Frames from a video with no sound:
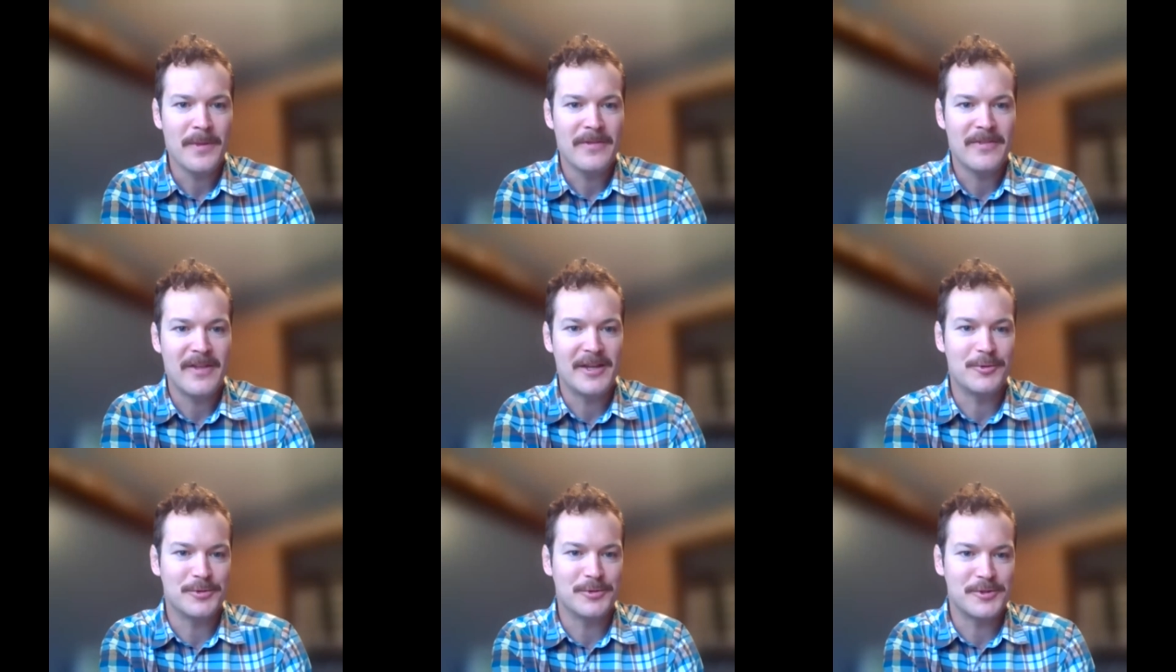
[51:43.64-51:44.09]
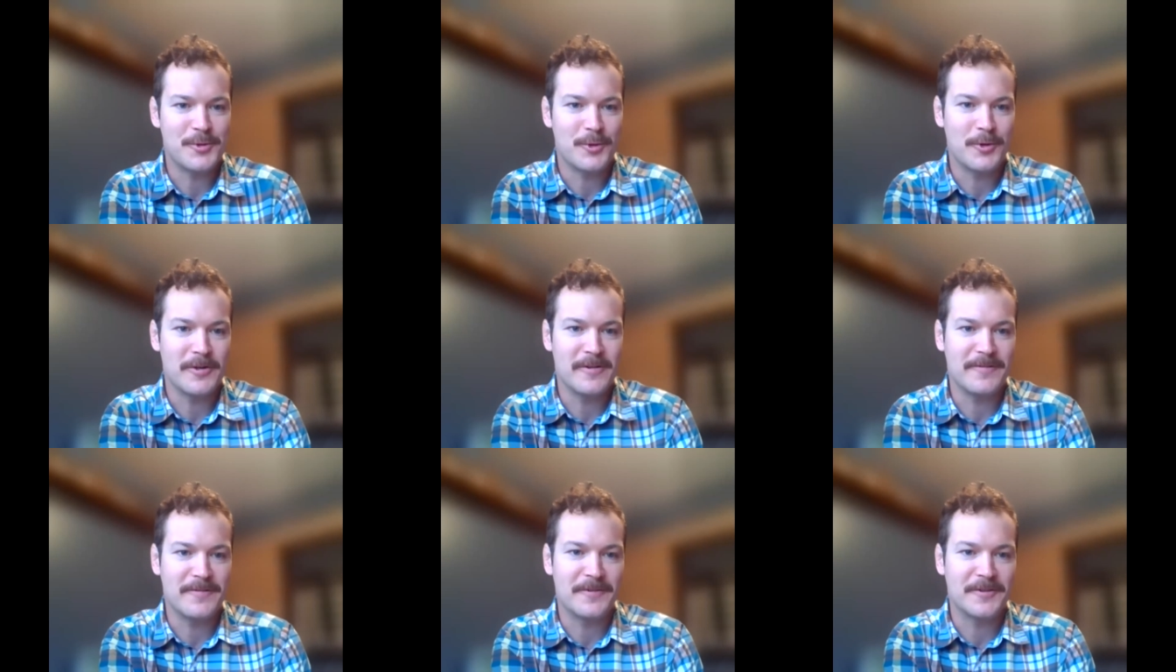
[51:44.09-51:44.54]
that you
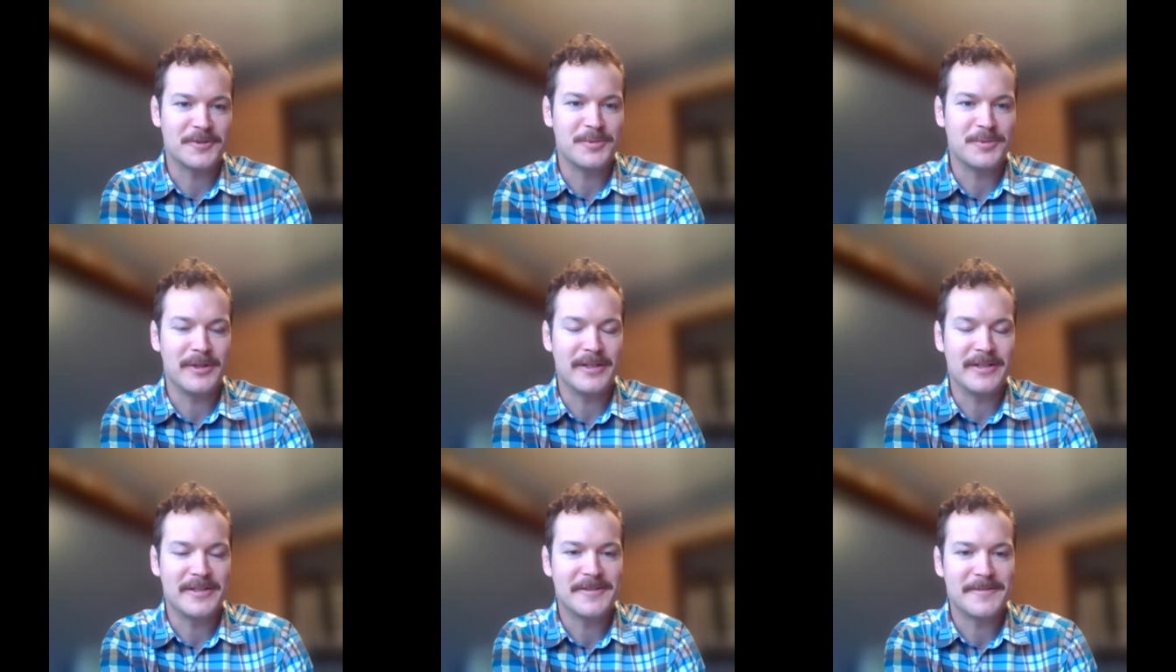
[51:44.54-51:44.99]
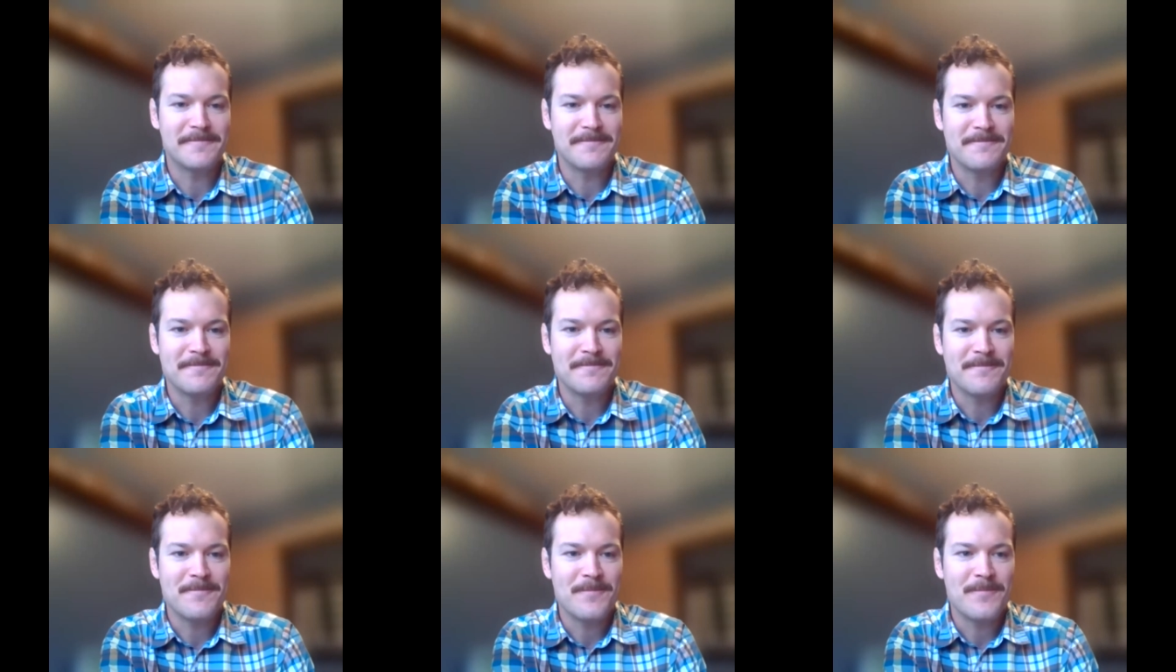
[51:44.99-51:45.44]
restored in the first place.
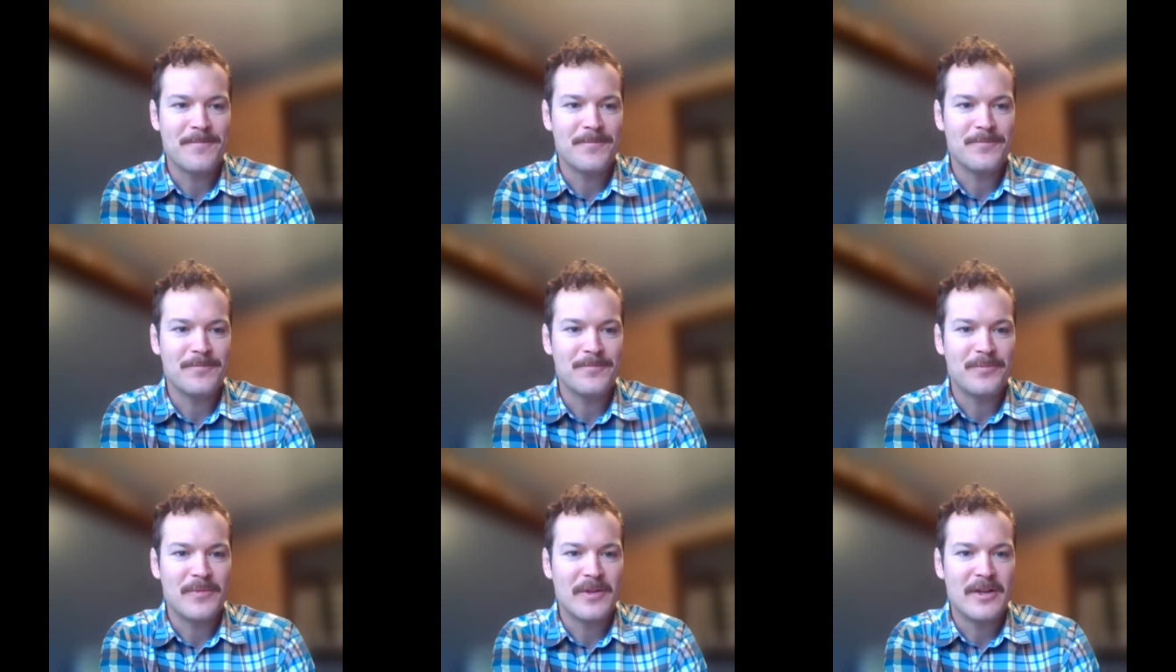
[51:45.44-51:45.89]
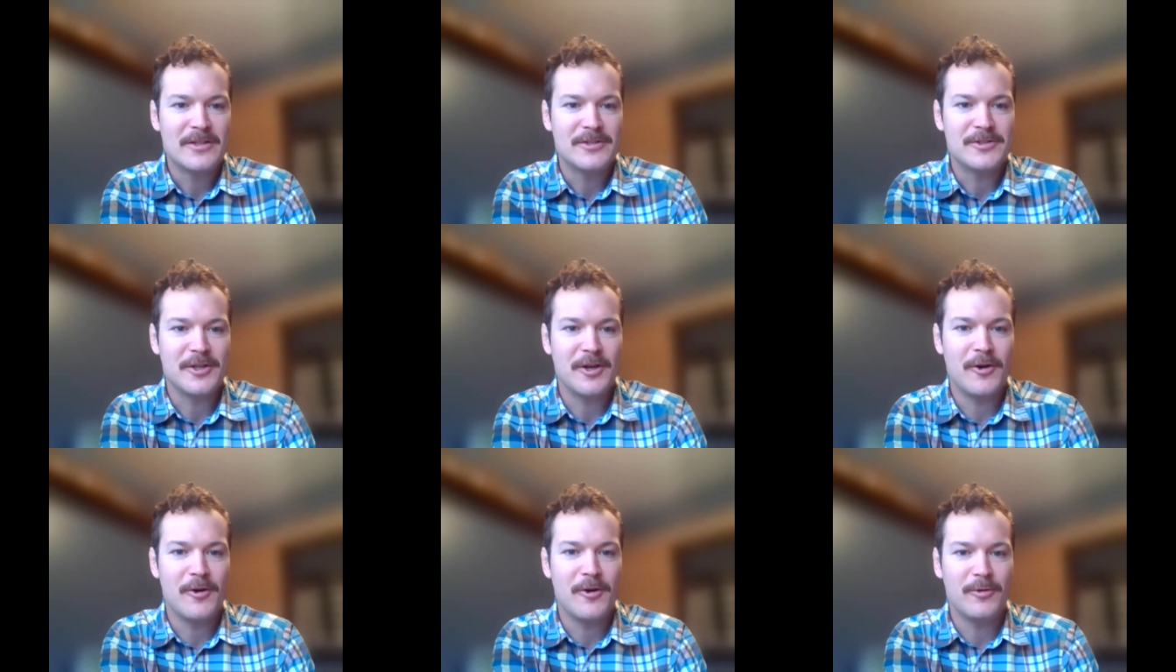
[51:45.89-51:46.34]

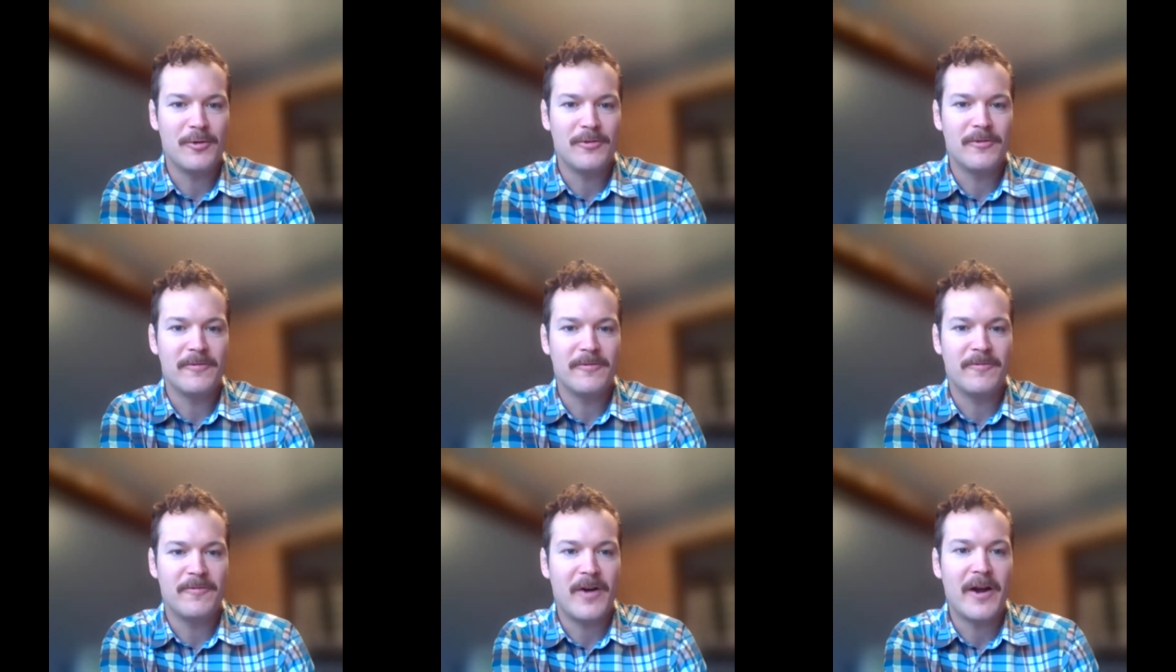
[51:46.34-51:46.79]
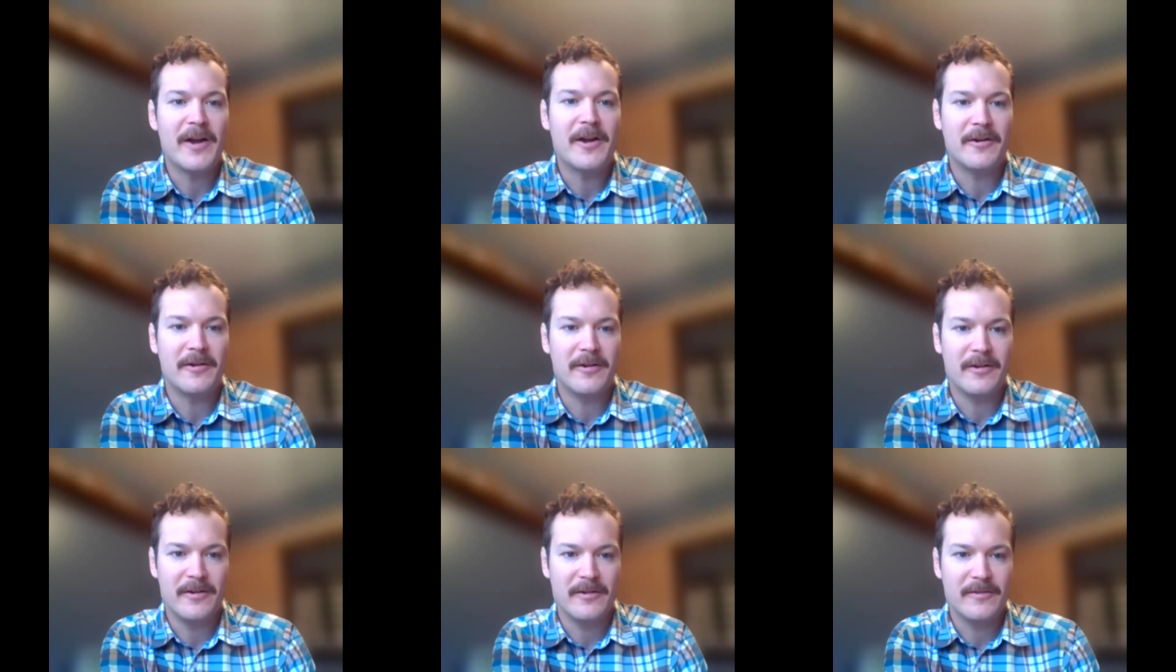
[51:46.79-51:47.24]
So
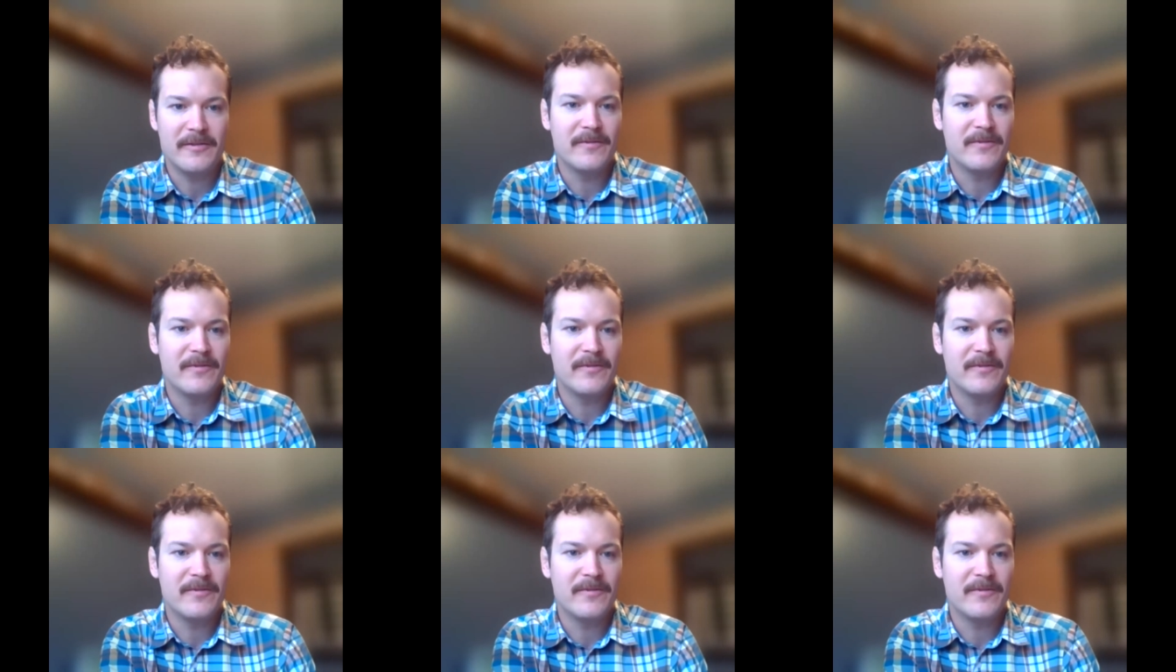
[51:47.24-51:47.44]
fire,